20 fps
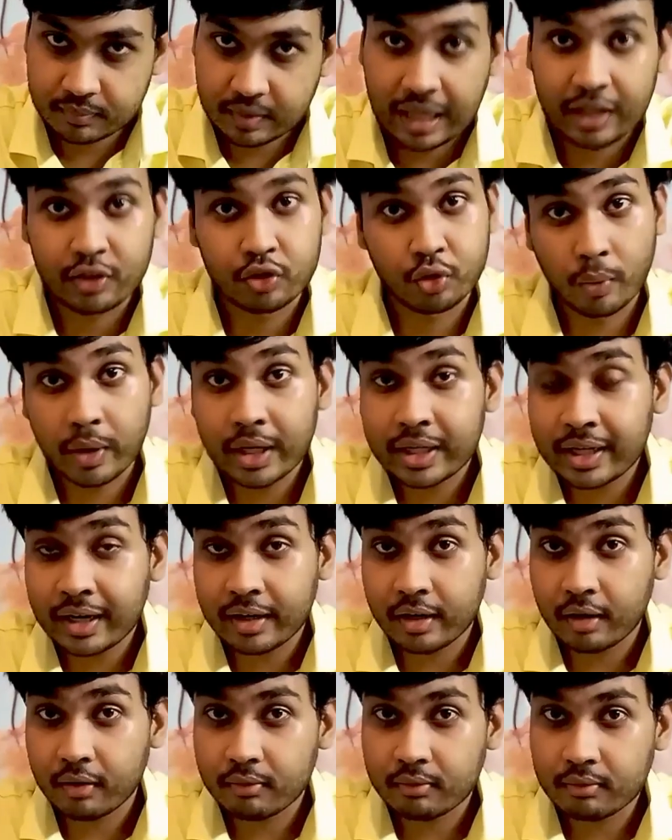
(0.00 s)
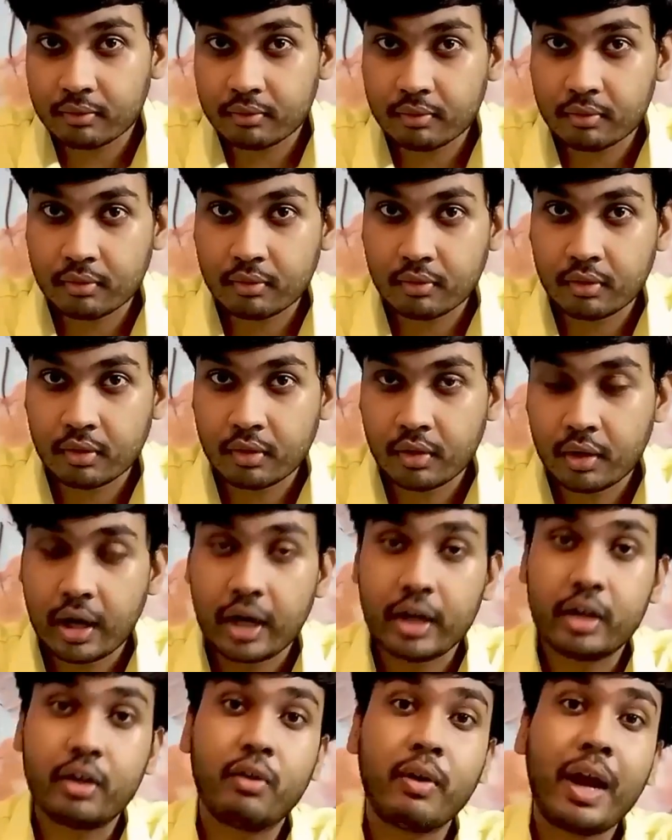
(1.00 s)
And so it did.
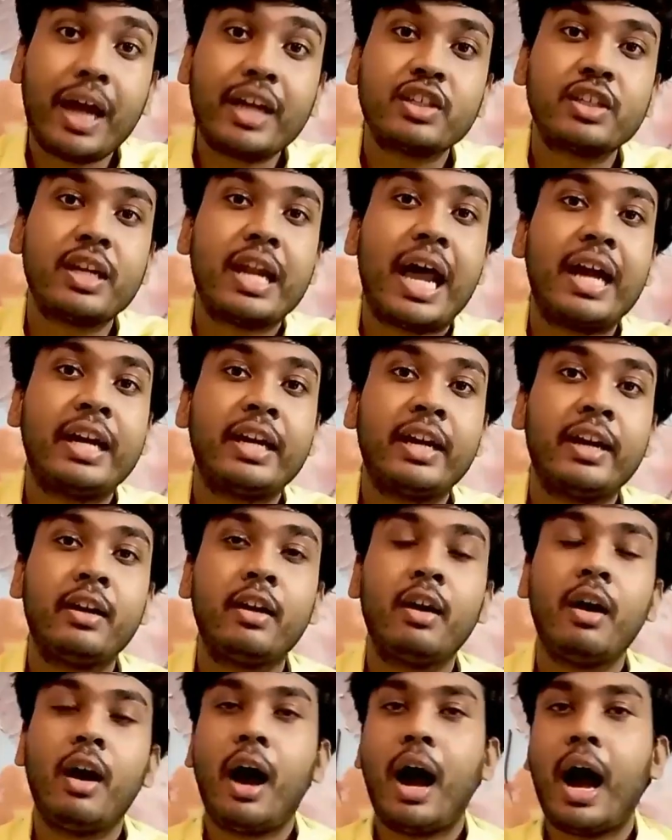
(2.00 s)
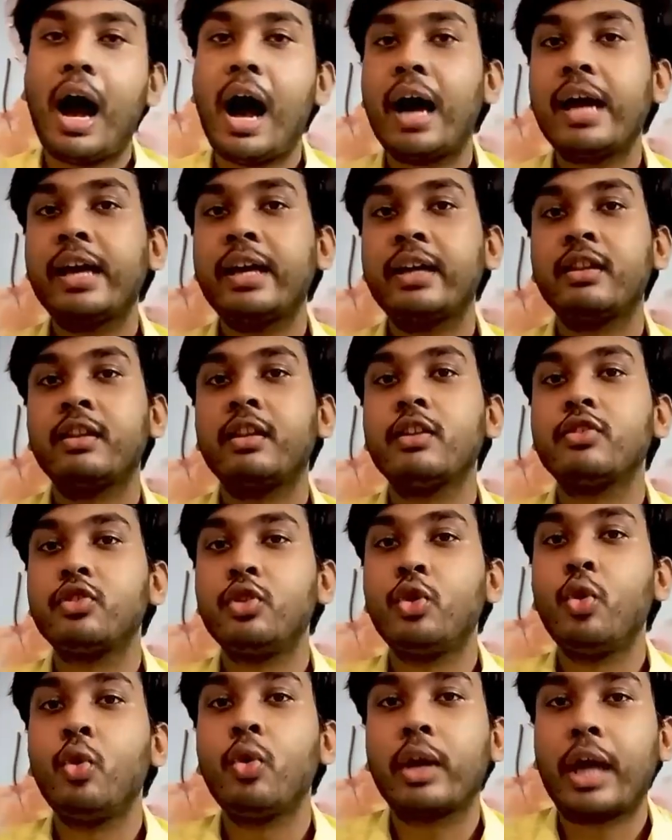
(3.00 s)
It crash landed high in the
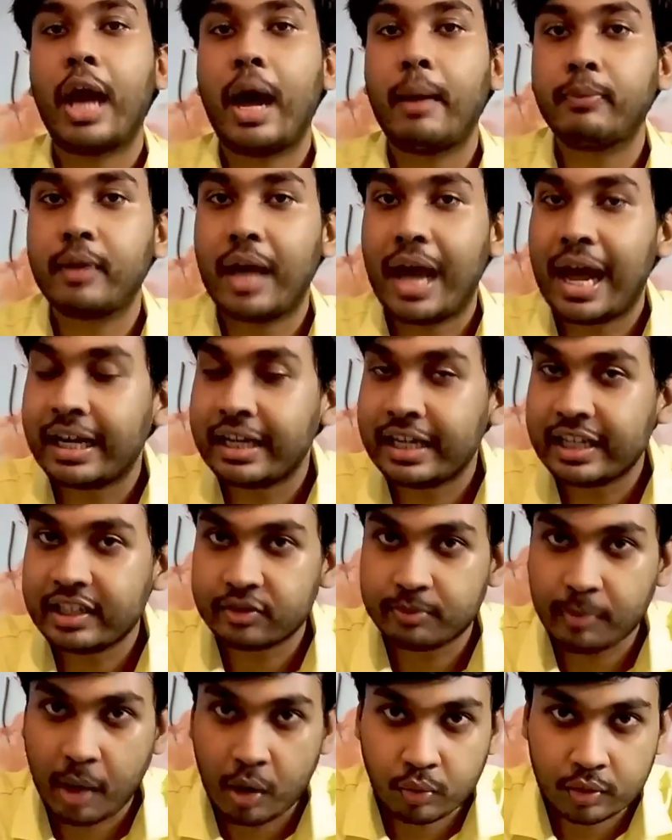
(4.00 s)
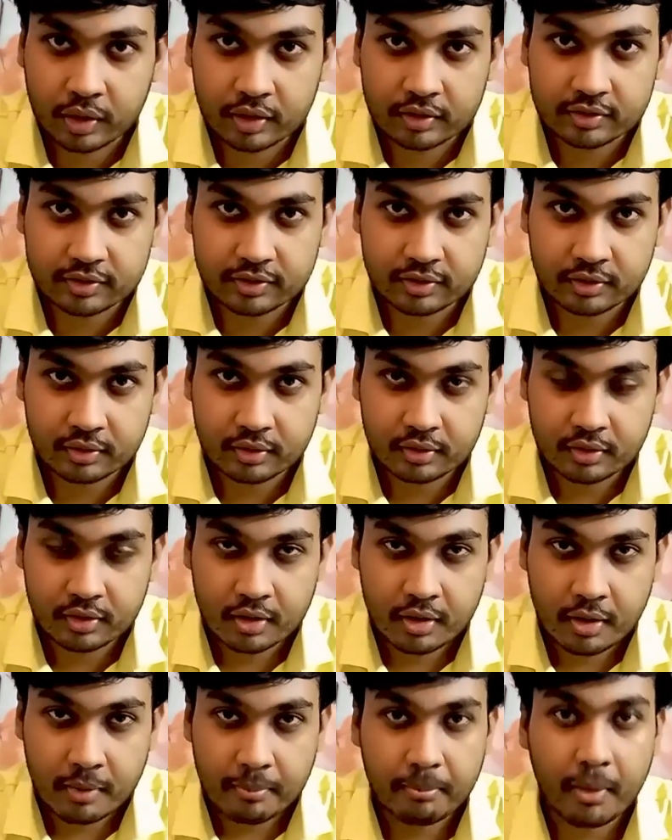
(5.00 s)
snow capped Andes Mountains,
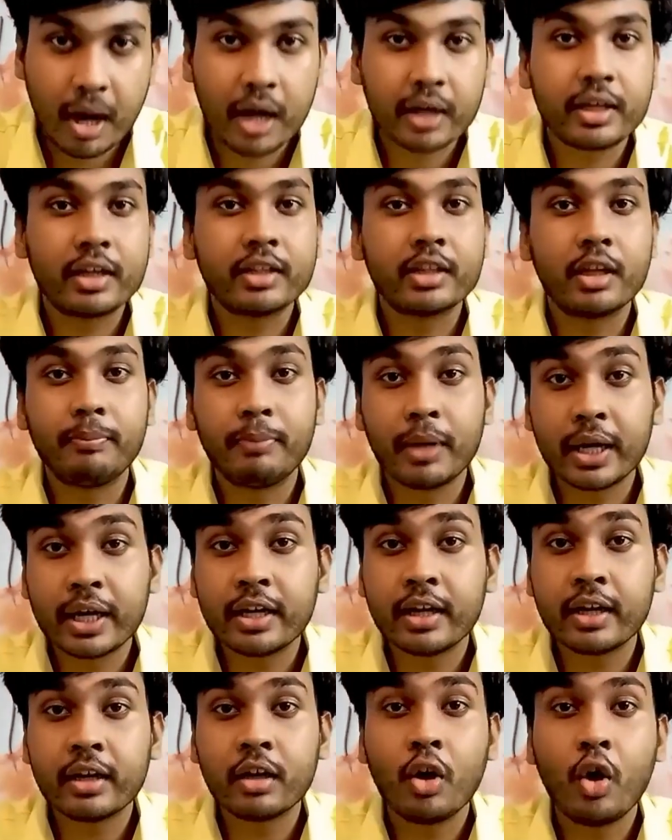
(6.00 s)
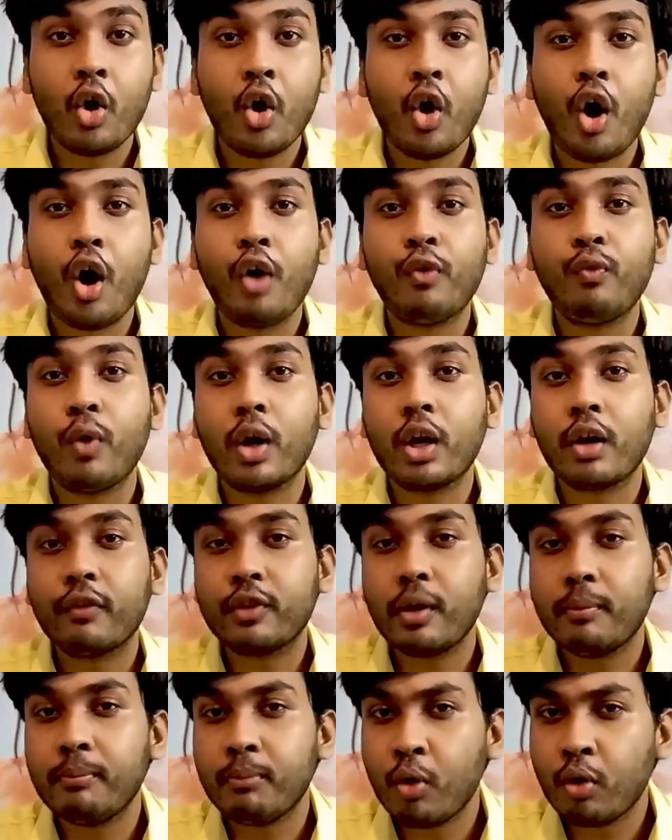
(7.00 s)
marking the beginning of one of
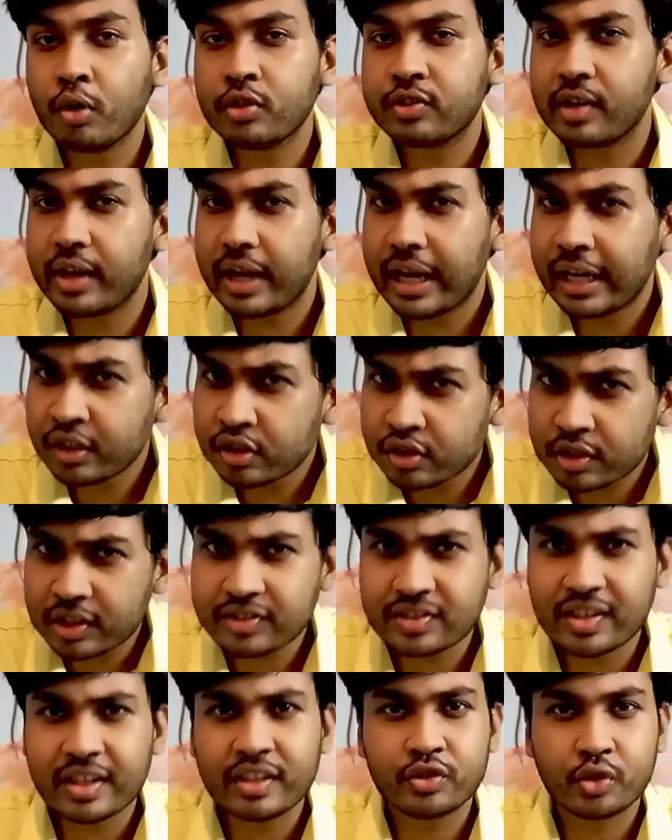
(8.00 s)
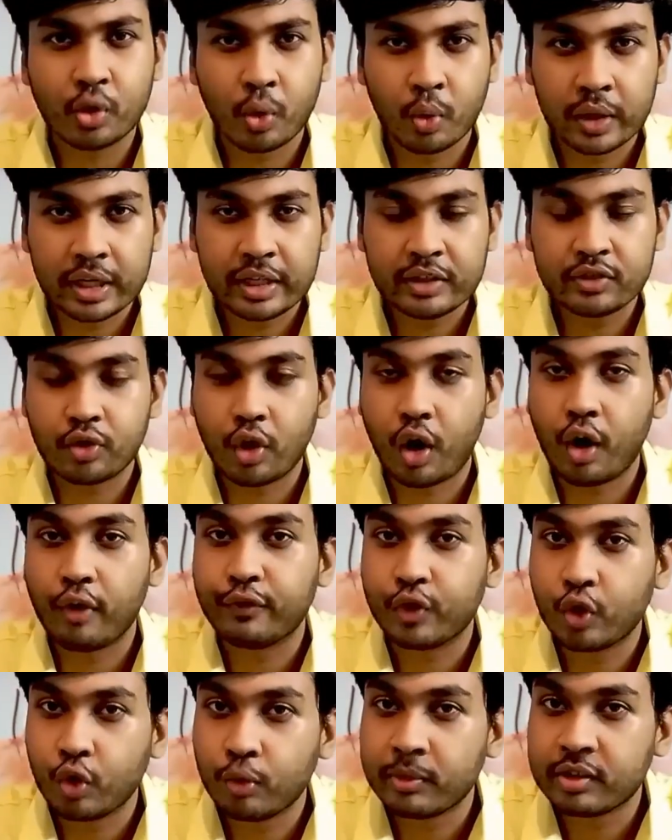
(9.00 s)
the most interesting stories of
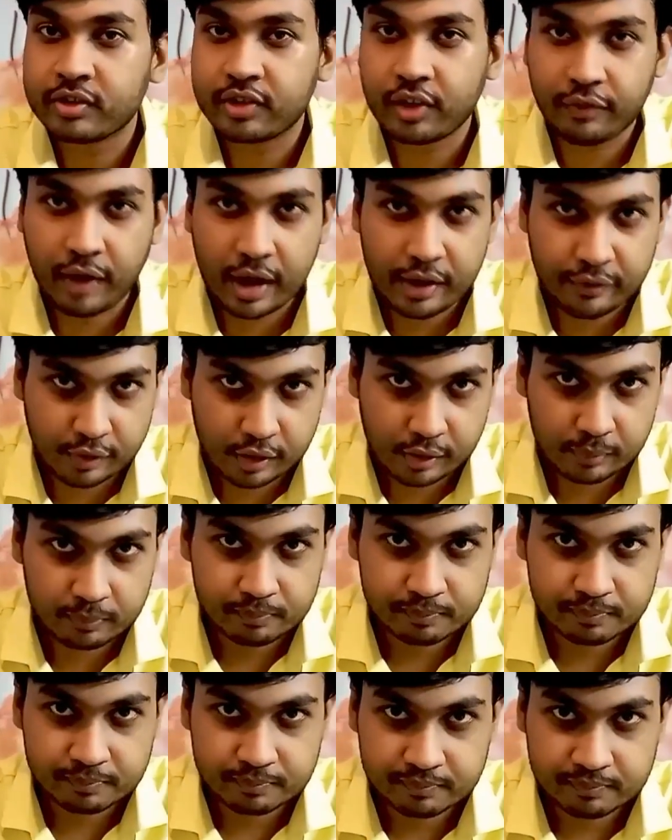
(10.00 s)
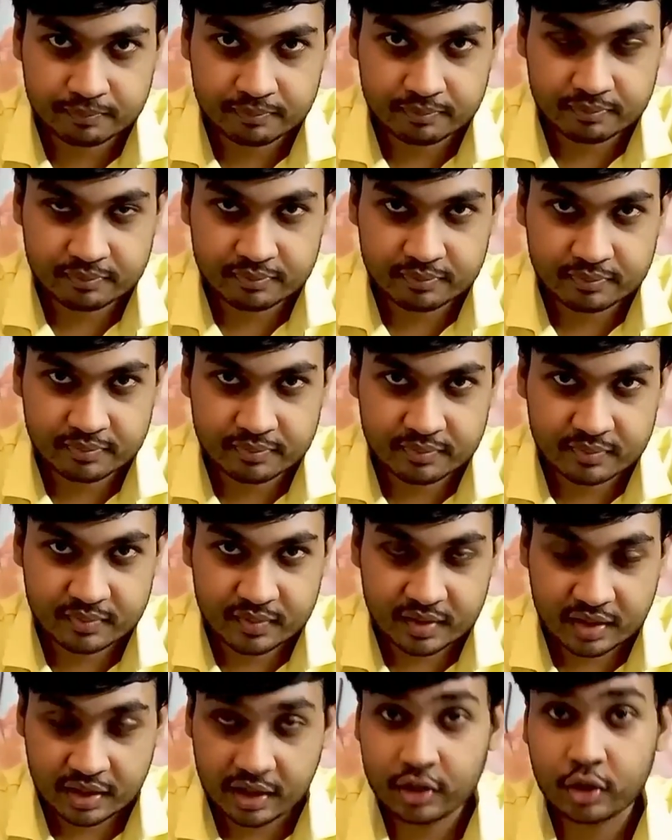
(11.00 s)
human survival.
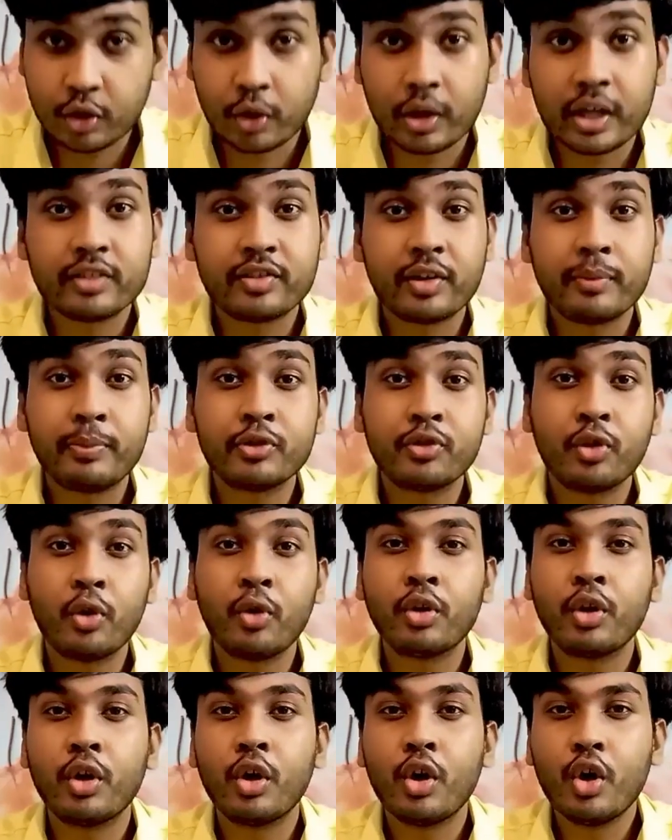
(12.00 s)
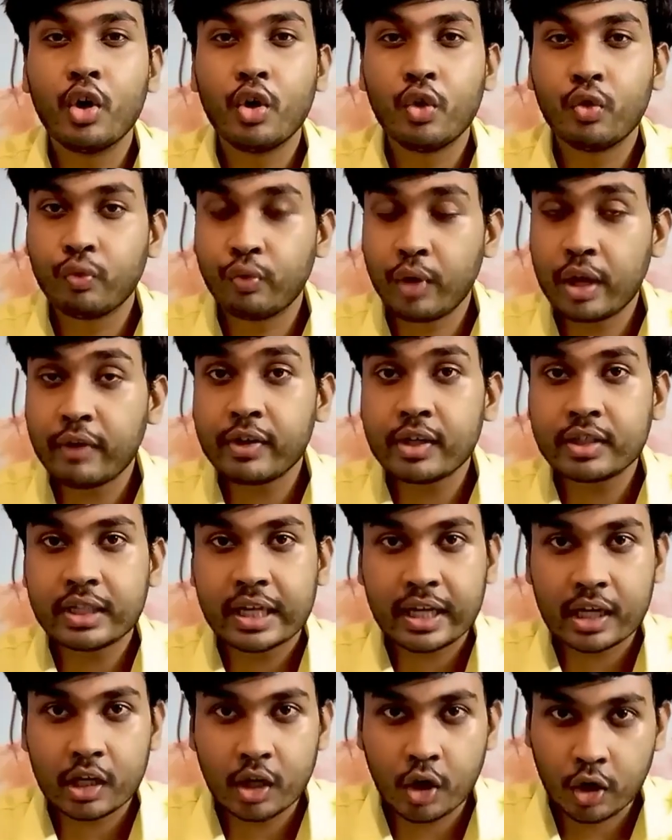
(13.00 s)
In today's episode, we will take
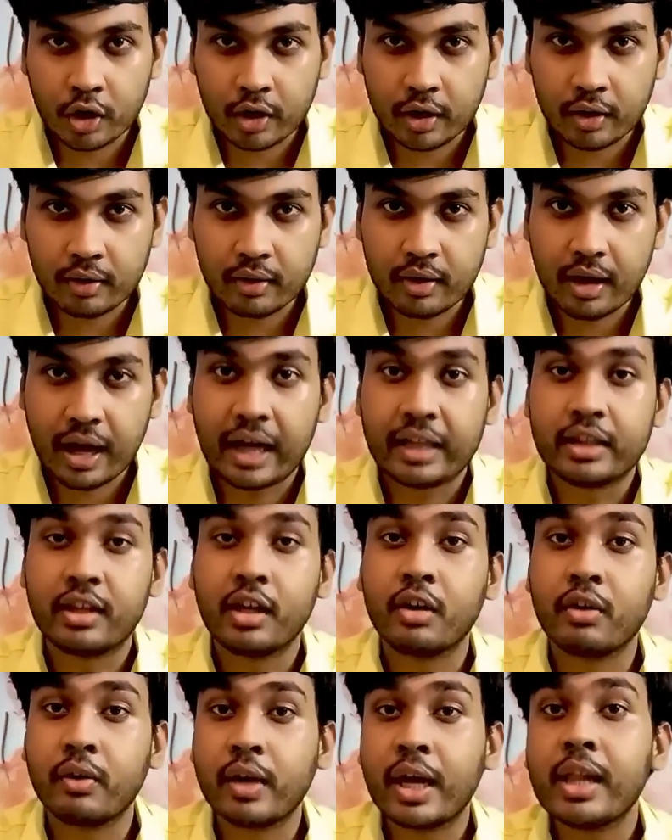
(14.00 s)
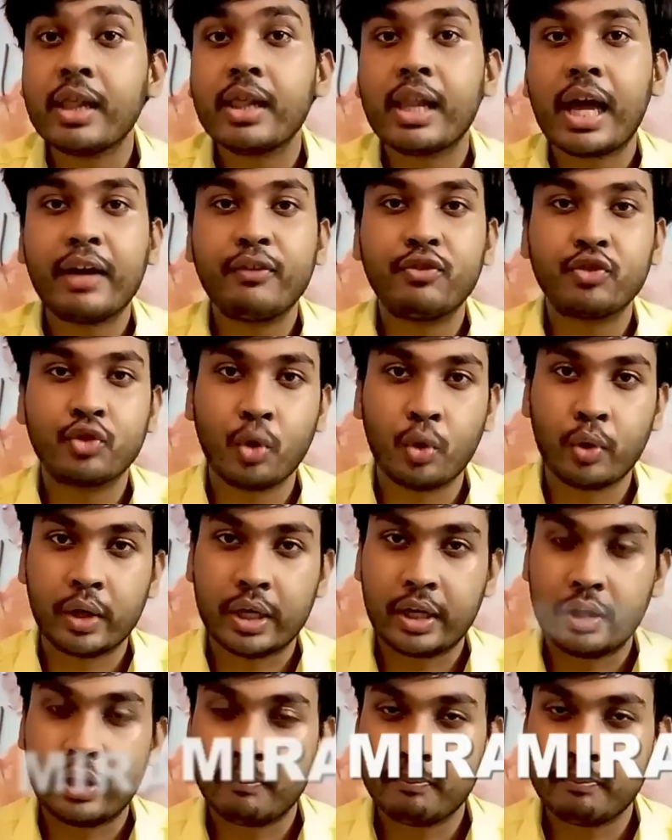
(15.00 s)
a look at the real life story